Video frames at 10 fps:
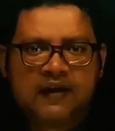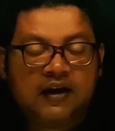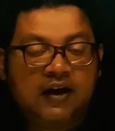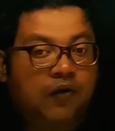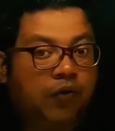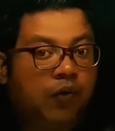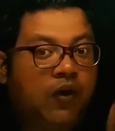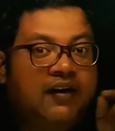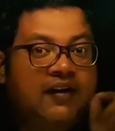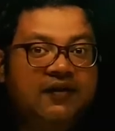Now,
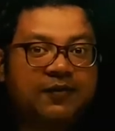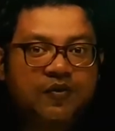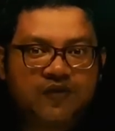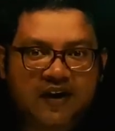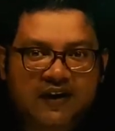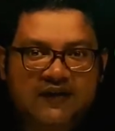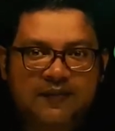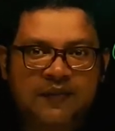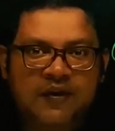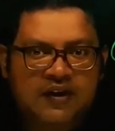what is
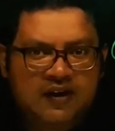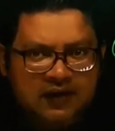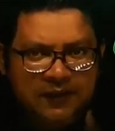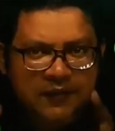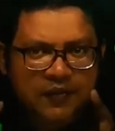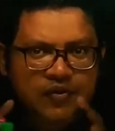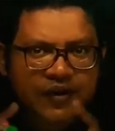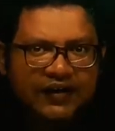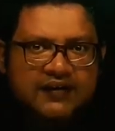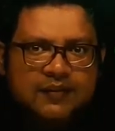mutualism?
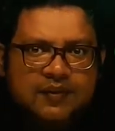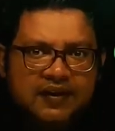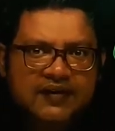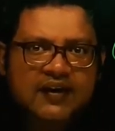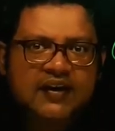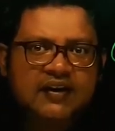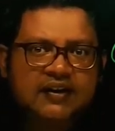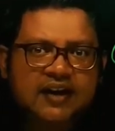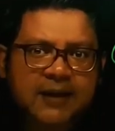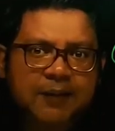Mutualism is a
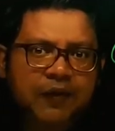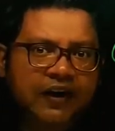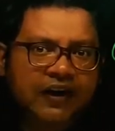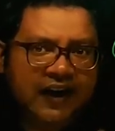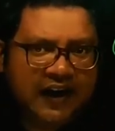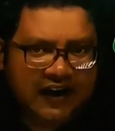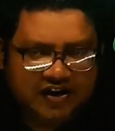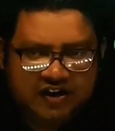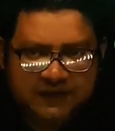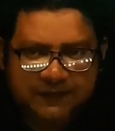type of
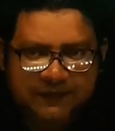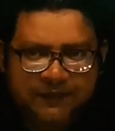interaction,